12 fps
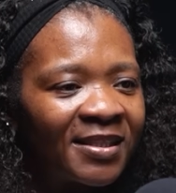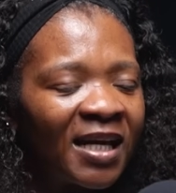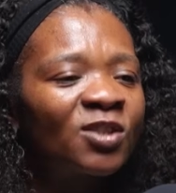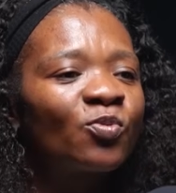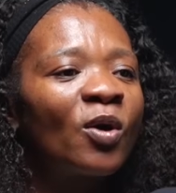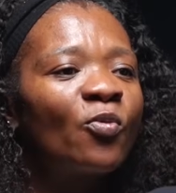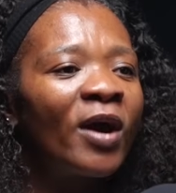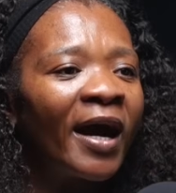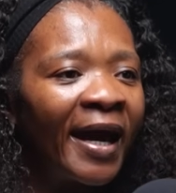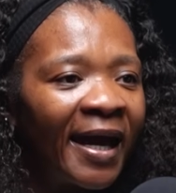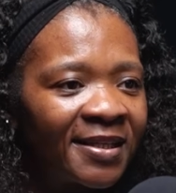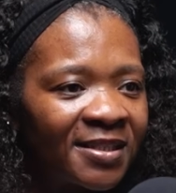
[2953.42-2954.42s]
That's where we
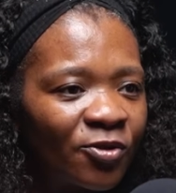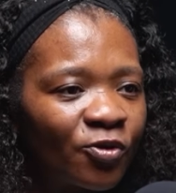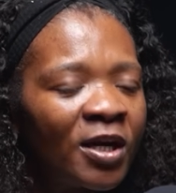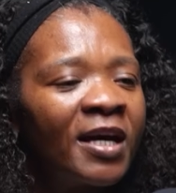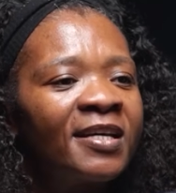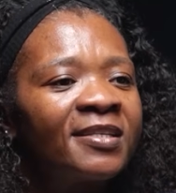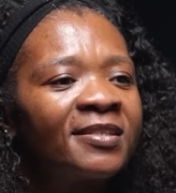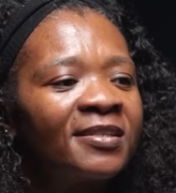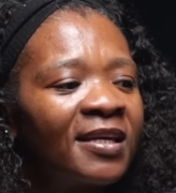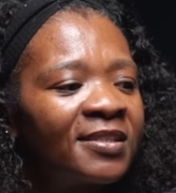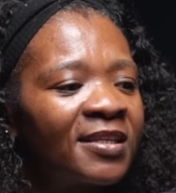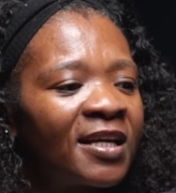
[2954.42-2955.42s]
are at.
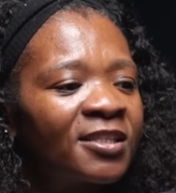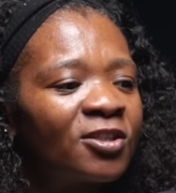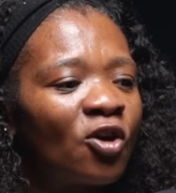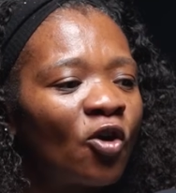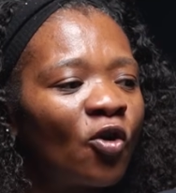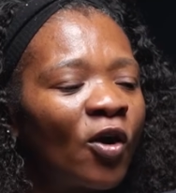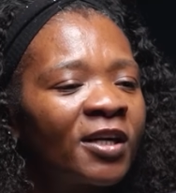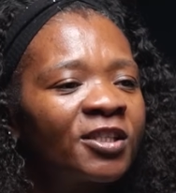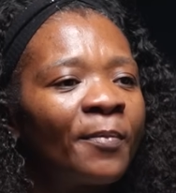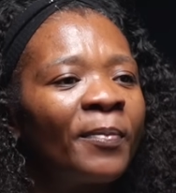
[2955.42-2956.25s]
It's no longer,